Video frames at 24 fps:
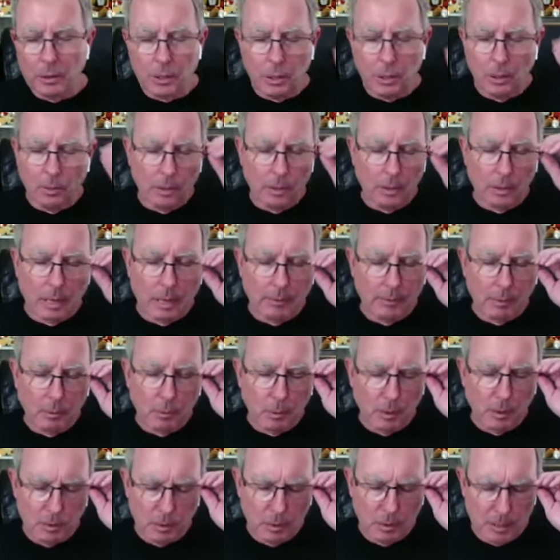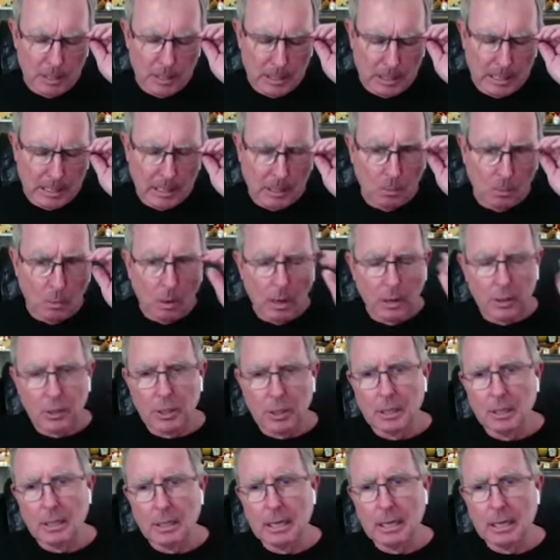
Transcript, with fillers: so that everyone could sit down and watch it.